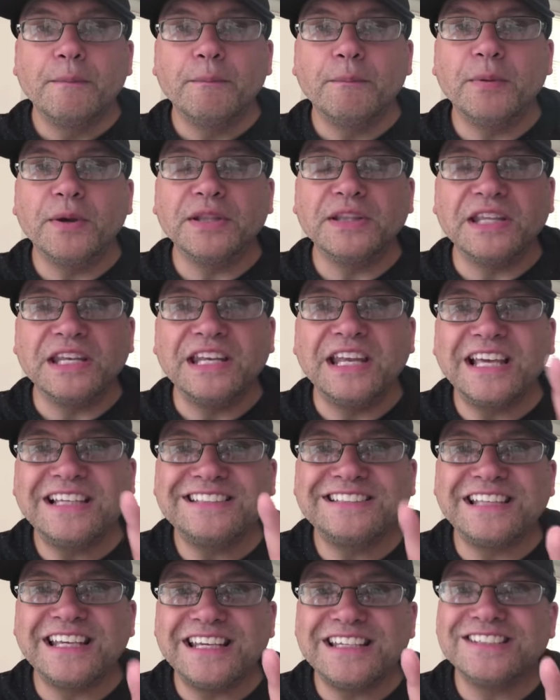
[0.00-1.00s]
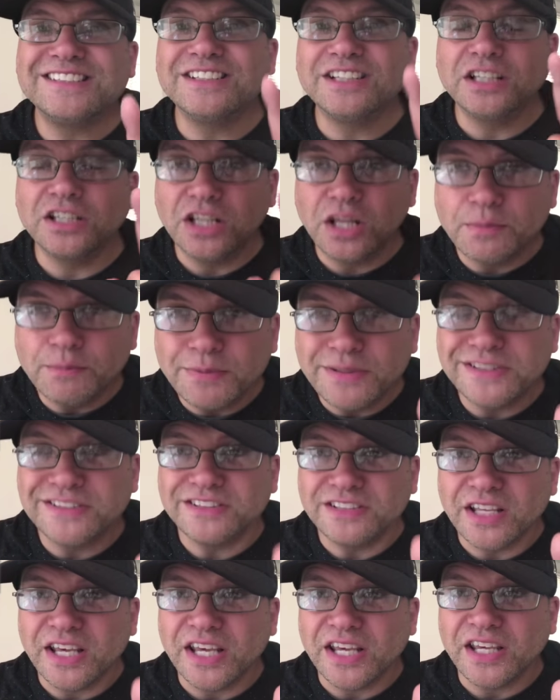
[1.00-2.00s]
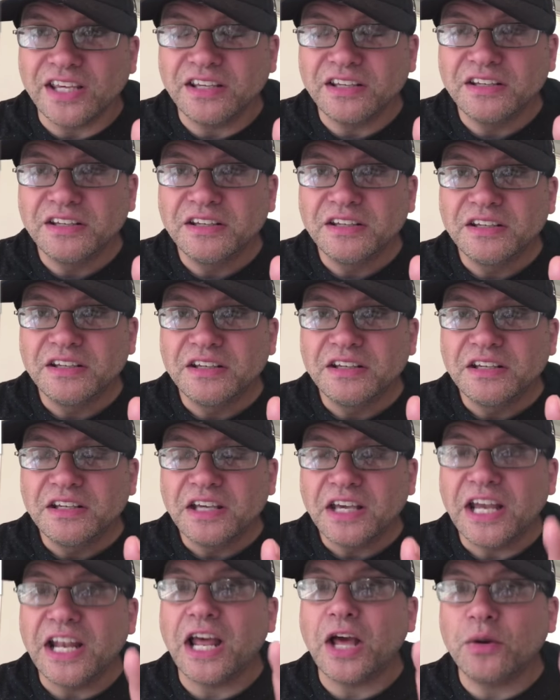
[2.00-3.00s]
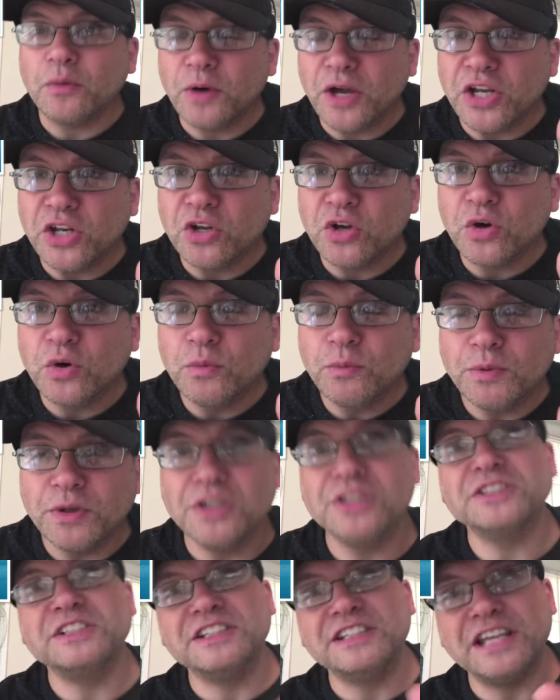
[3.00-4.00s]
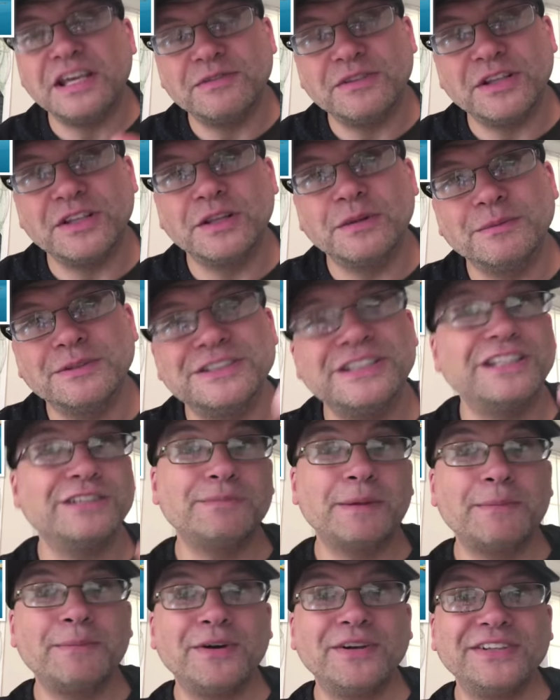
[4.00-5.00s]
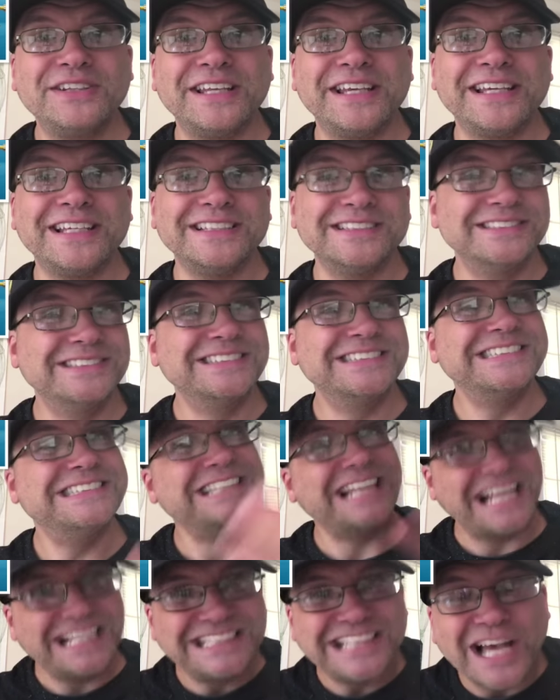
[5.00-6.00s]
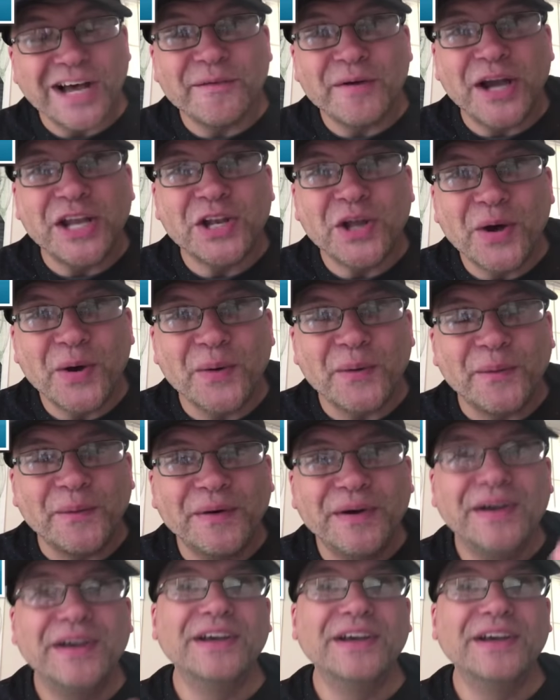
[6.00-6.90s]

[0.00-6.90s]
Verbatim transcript: But the next day is Columbus Day. And how do I know? Because the day after Columbus Day is my birthday. That's how I know.